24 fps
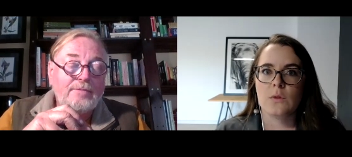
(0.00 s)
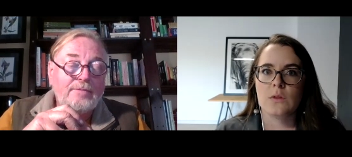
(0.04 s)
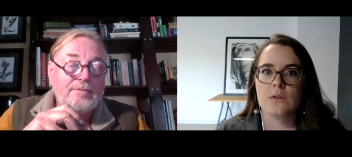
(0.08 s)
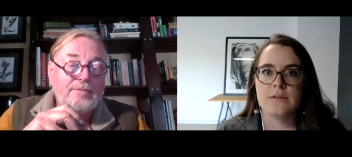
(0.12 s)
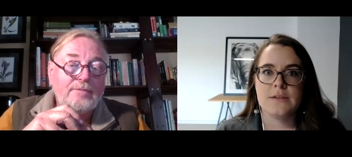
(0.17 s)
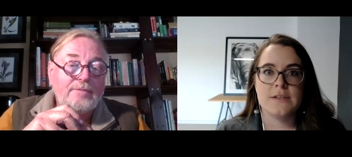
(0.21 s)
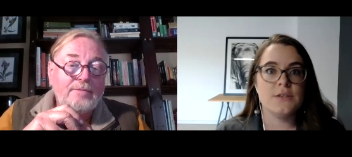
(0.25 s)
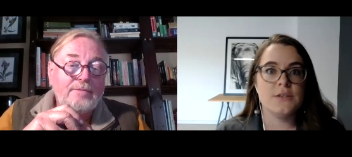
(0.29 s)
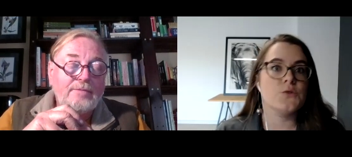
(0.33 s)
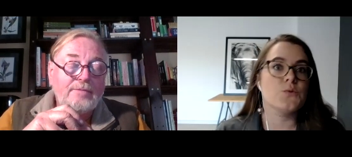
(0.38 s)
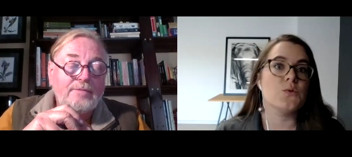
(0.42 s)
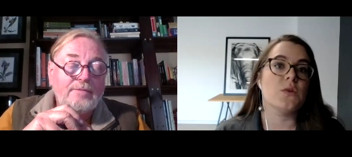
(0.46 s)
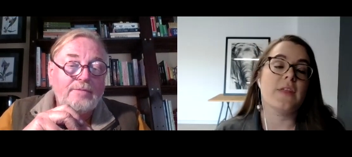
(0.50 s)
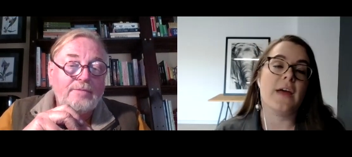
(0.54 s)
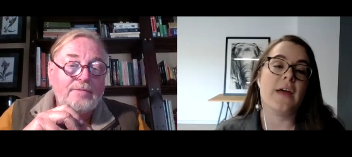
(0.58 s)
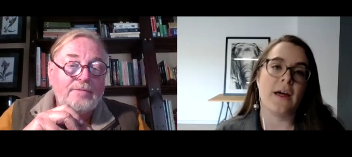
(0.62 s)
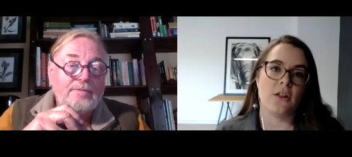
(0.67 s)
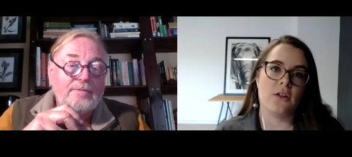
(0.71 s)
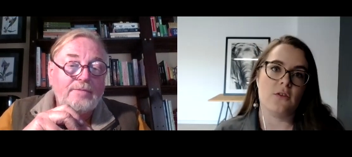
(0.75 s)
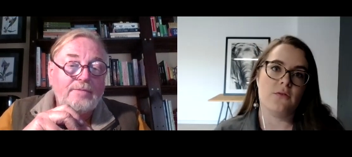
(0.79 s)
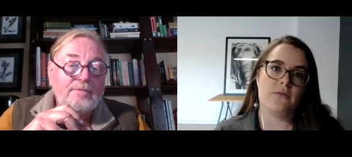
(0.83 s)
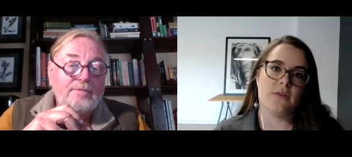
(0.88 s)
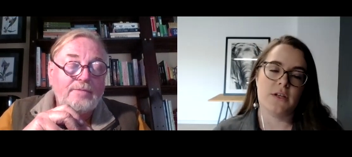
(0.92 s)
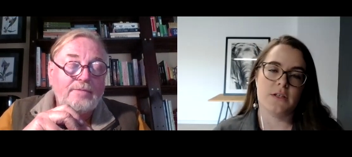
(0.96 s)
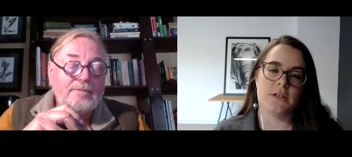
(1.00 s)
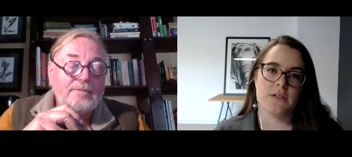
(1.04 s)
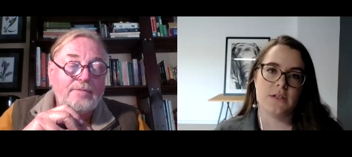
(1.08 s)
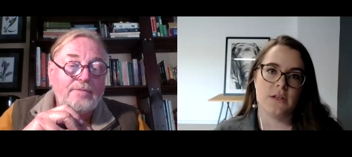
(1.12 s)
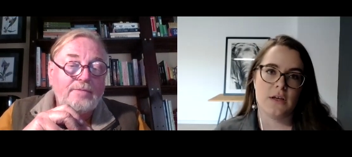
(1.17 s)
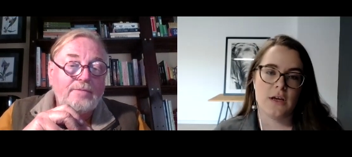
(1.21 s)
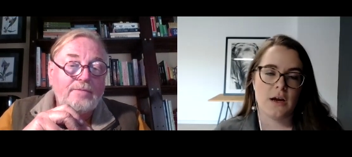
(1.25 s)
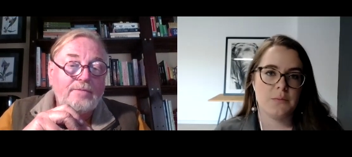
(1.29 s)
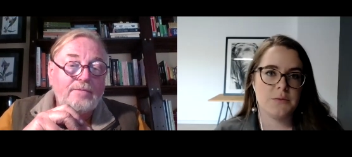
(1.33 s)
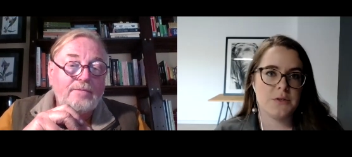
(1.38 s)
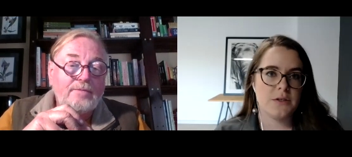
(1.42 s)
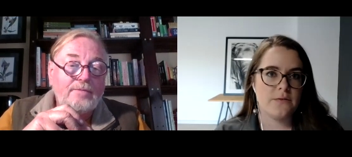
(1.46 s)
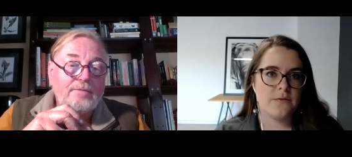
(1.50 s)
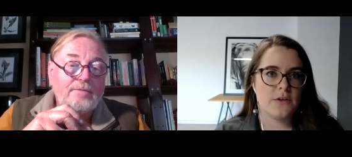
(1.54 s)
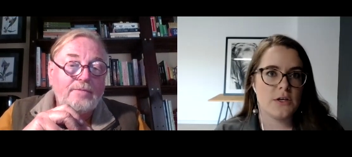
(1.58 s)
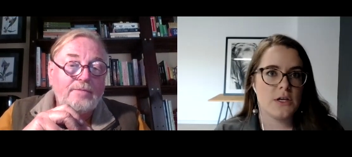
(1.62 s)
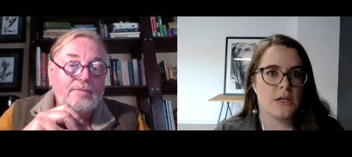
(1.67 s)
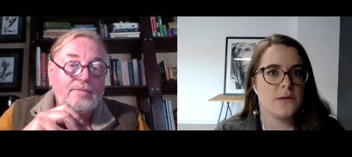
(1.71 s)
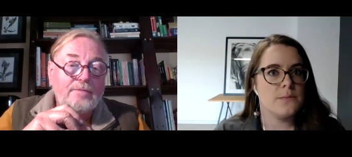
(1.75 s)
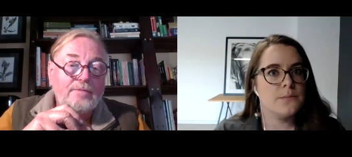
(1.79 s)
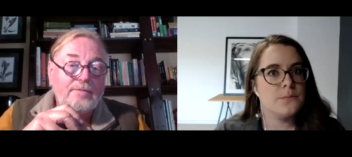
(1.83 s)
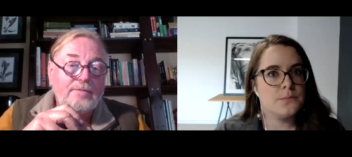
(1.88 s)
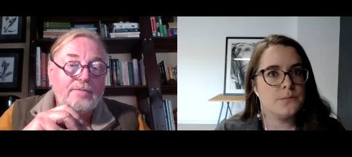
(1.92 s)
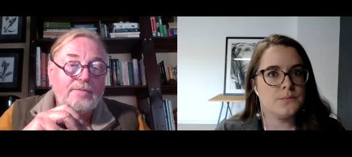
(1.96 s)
Speaker 1: deals with elephants in captivity?